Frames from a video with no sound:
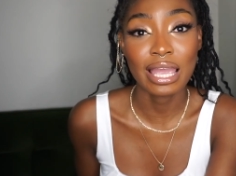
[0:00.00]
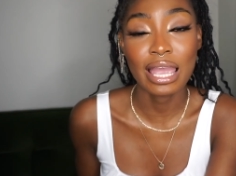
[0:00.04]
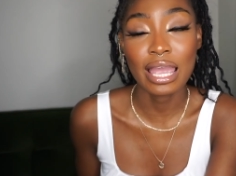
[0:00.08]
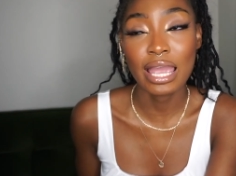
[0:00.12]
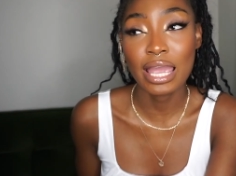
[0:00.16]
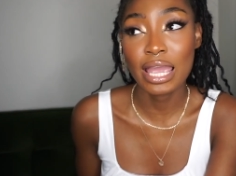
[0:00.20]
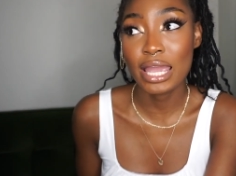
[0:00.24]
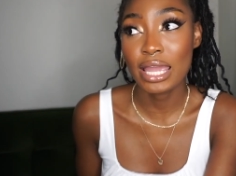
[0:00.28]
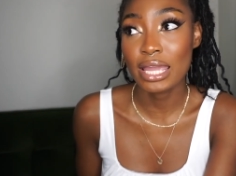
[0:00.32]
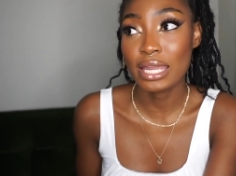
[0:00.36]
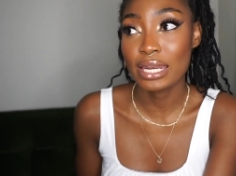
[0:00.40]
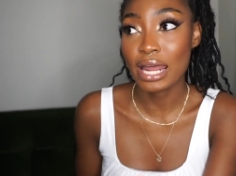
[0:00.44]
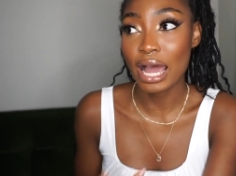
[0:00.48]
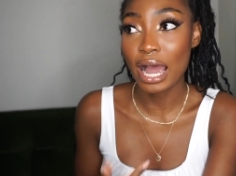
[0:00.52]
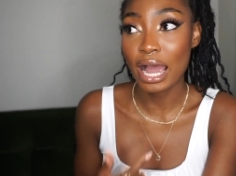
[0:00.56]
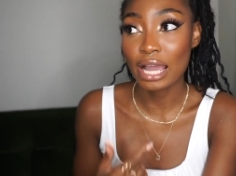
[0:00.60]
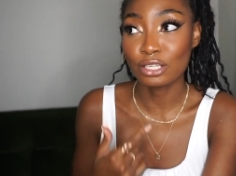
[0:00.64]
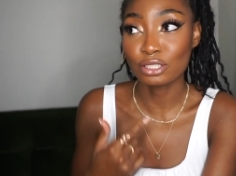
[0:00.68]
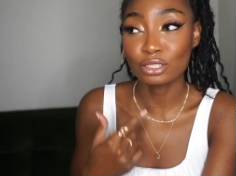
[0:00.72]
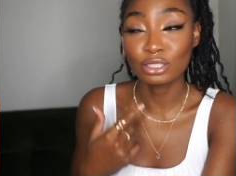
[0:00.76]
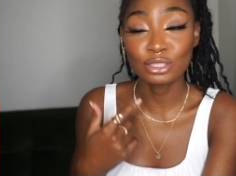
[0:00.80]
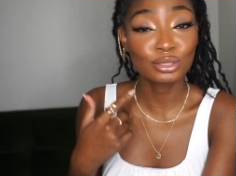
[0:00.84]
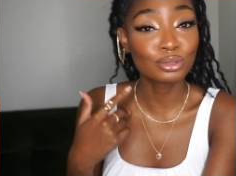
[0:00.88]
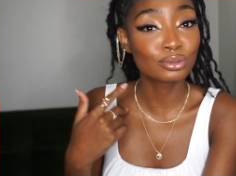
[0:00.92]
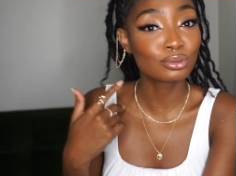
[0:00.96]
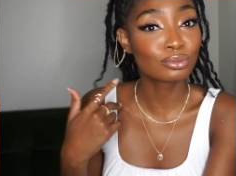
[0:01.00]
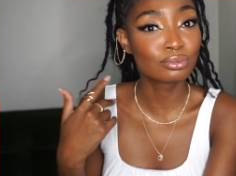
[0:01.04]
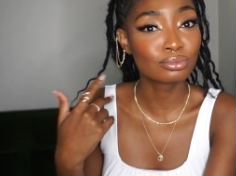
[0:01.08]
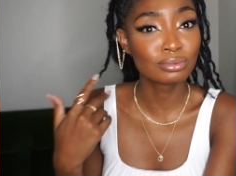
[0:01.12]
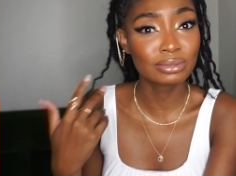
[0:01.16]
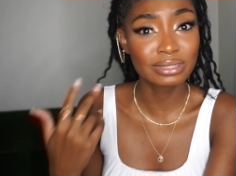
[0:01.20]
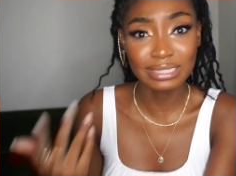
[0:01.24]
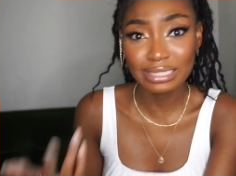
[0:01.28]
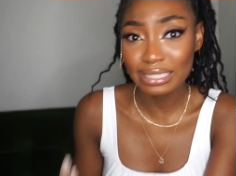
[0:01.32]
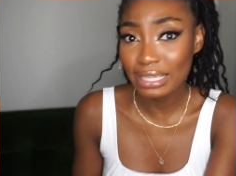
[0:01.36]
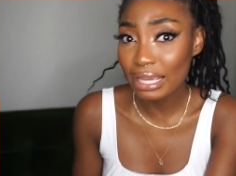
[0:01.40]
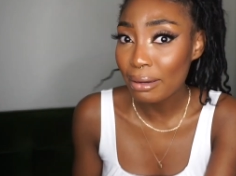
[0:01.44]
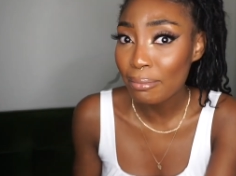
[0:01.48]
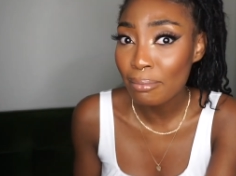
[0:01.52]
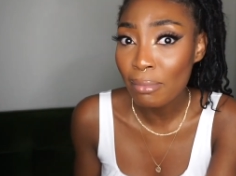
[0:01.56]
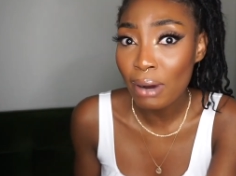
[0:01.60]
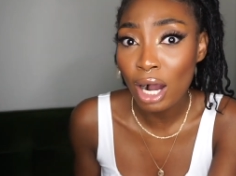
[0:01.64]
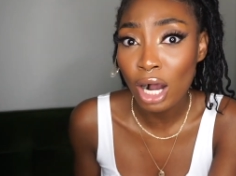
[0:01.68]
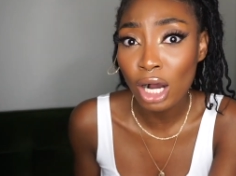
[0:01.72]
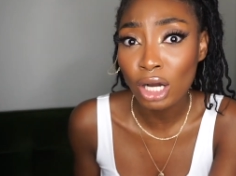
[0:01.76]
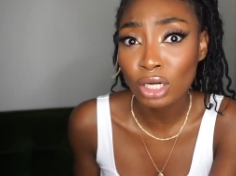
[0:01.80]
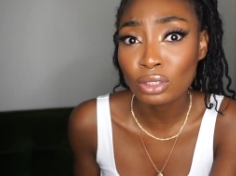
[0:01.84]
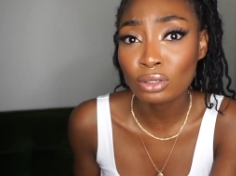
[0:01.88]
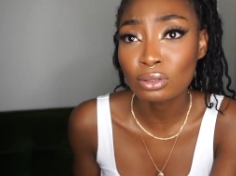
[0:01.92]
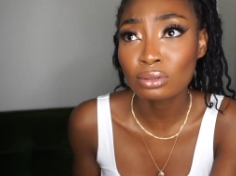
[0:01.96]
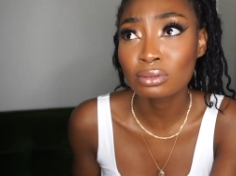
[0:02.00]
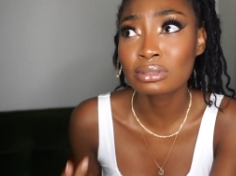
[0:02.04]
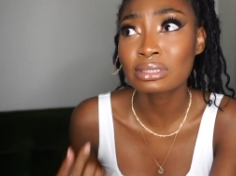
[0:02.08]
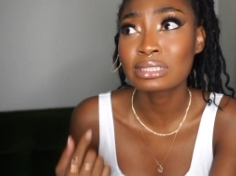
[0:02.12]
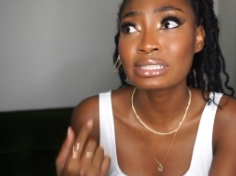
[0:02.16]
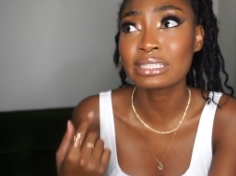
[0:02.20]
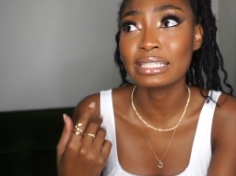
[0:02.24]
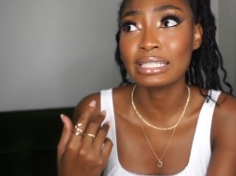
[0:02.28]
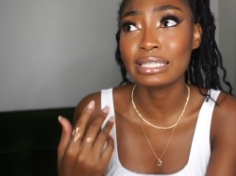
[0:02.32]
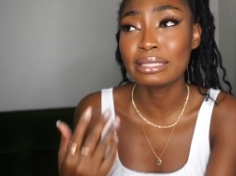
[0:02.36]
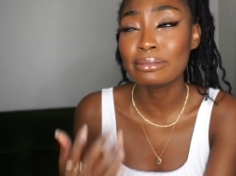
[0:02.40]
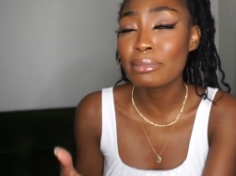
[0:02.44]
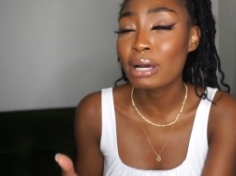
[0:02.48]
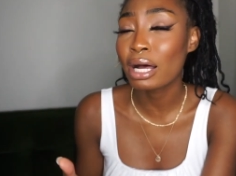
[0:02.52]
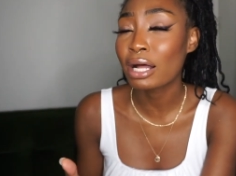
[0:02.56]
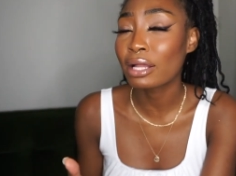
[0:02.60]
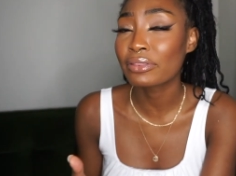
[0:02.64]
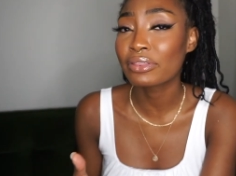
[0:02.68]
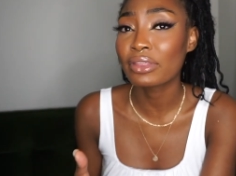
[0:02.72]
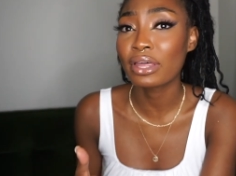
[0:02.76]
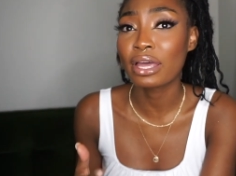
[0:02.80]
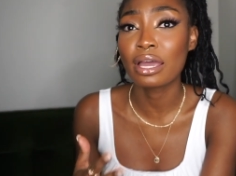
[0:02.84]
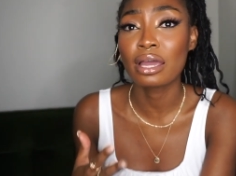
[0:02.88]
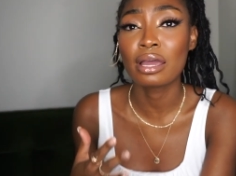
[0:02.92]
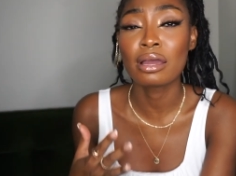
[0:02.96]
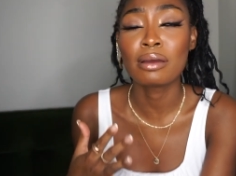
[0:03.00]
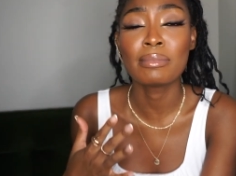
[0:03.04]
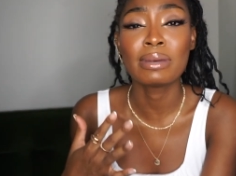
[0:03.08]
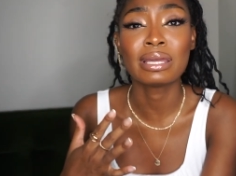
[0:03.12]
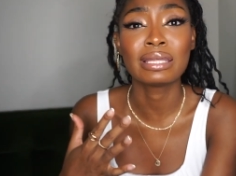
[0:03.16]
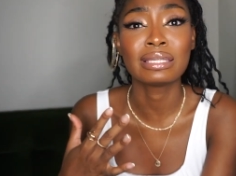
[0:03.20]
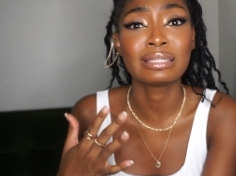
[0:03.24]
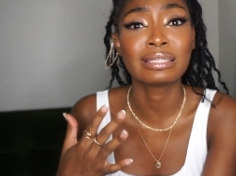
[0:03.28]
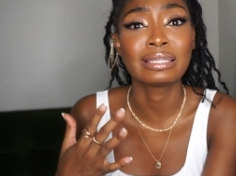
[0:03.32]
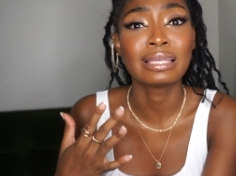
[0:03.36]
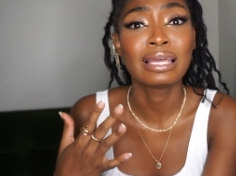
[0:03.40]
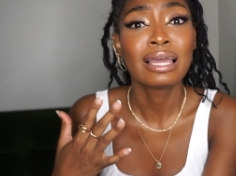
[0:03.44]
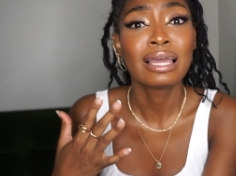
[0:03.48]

And I used to DM models, email them, and